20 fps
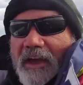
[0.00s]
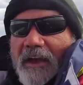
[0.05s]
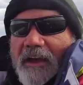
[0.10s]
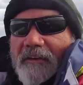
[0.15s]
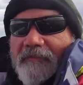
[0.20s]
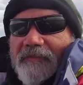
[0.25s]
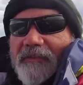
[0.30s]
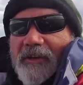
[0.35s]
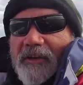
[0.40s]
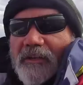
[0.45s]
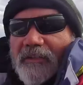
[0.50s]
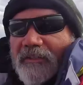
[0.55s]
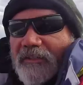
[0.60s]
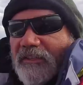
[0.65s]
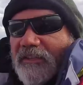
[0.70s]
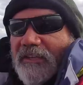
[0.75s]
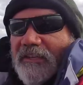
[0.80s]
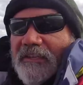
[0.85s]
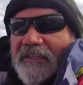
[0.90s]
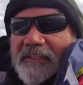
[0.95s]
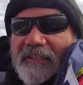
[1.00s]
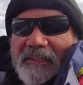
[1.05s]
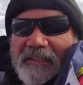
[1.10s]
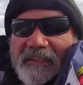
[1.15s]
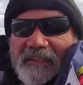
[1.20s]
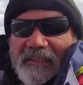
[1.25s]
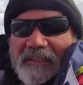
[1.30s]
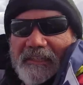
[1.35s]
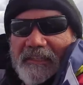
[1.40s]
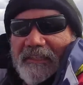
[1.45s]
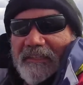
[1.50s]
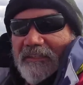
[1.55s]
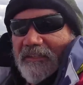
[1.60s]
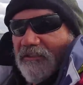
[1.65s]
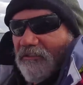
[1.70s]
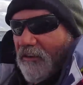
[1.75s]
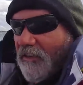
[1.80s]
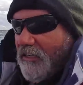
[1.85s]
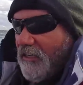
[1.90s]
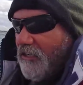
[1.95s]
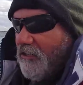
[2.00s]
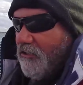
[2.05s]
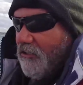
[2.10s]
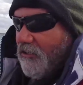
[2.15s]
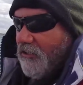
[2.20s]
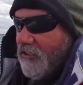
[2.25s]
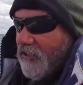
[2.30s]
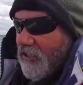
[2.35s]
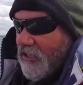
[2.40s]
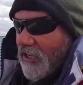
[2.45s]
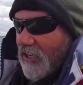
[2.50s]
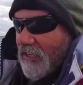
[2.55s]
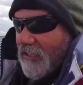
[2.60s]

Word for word: half knots straight across.